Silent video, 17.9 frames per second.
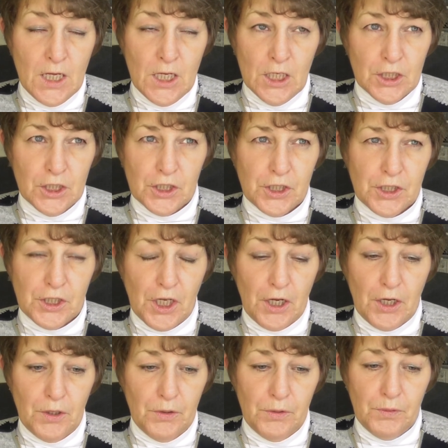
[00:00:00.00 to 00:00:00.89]

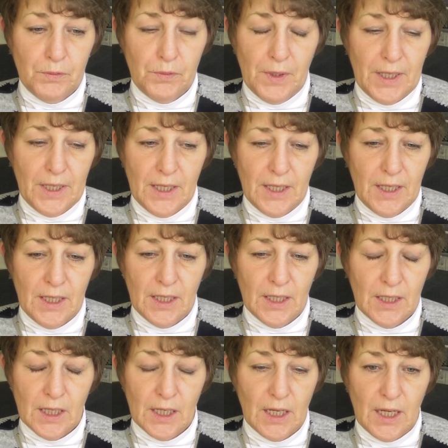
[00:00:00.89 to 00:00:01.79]
so
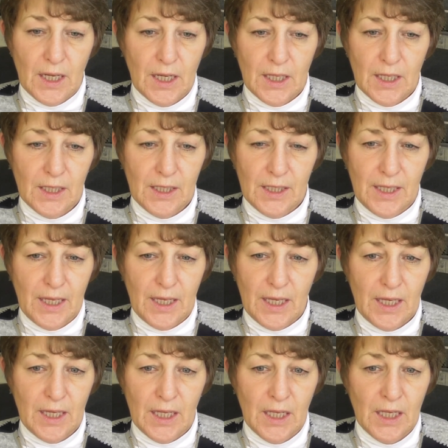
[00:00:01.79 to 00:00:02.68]

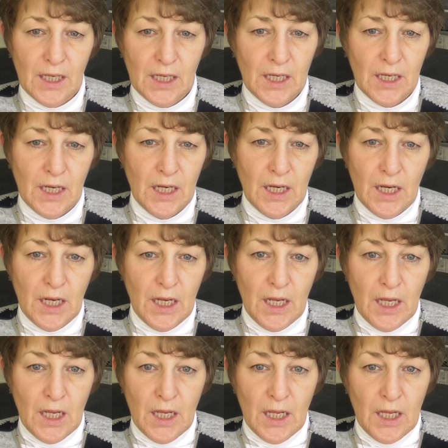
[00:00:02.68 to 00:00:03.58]
I'll
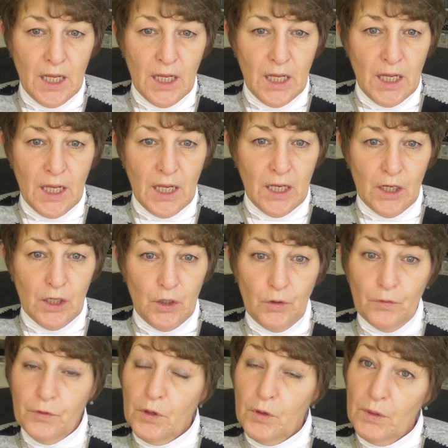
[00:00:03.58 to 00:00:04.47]

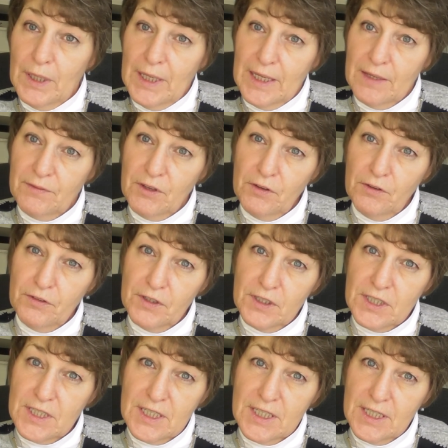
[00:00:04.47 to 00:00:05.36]
love you and leave you
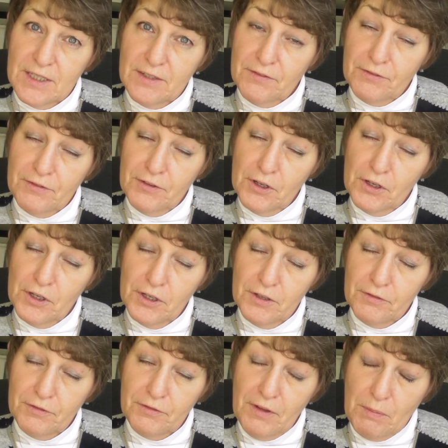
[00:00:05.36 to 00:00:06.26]
for
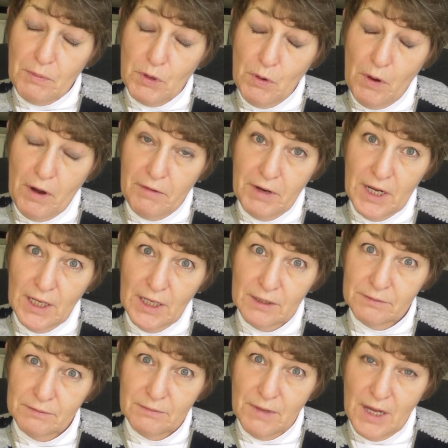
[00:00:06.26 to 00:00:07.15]
February.
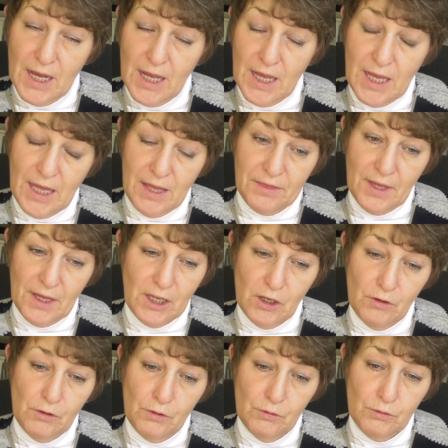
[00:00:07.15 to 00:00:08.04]

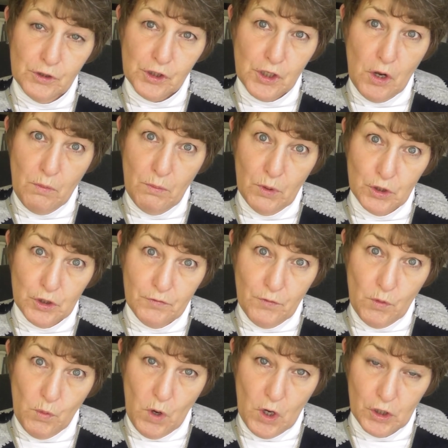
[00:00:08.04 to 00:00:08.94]
Thank you so much
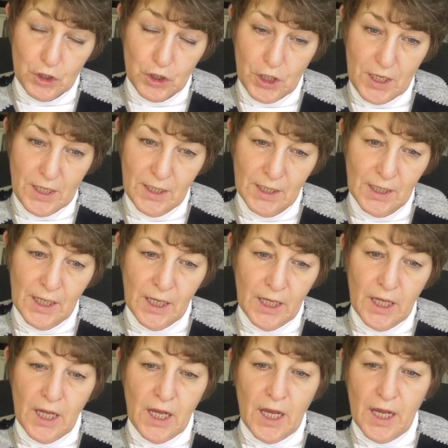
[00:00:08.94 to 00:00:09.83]
for watching.
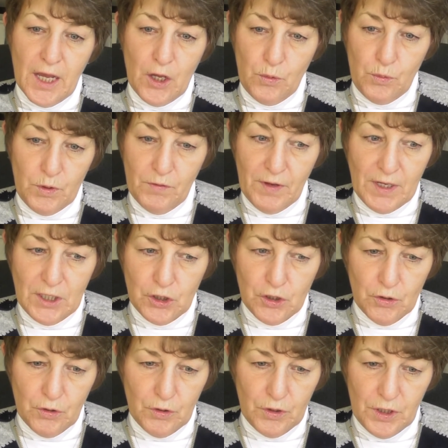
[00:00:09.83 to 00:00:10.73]
I hope you've
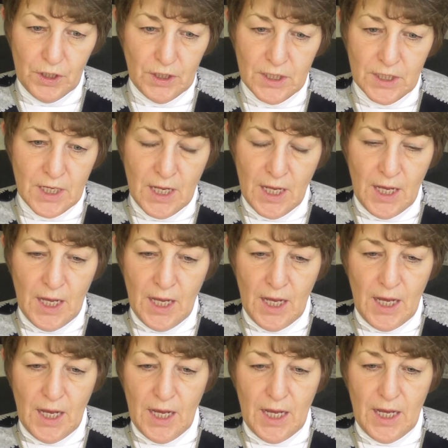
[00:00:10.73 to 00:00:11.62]
enjoyed.
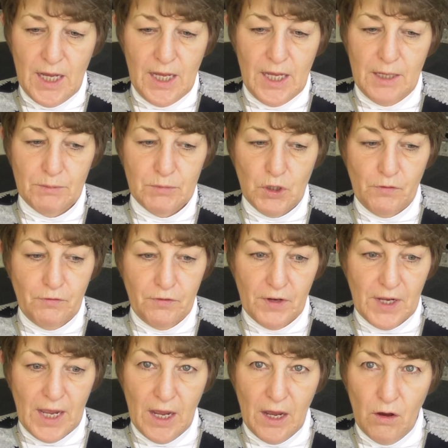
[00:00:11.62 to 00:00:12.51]
Don't
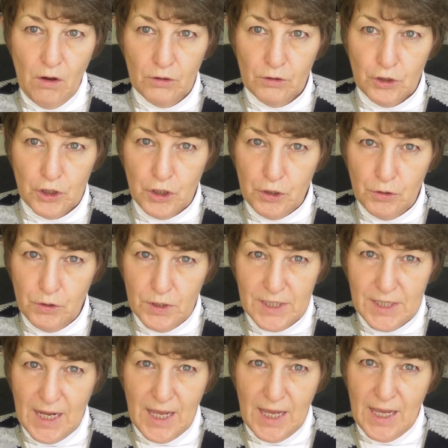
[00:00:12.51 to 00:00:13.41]
forget, on
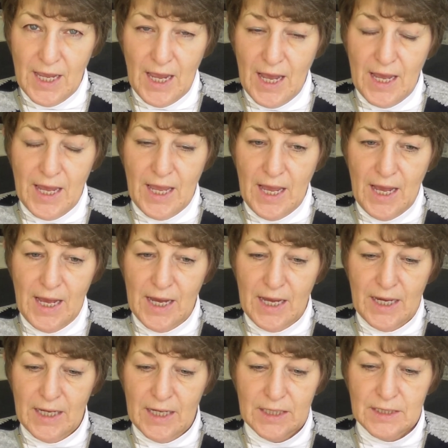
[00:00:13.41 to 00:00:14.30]
Tuesday I
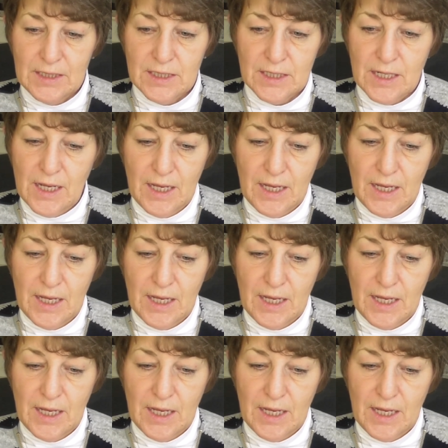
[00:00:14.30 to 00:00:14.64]
had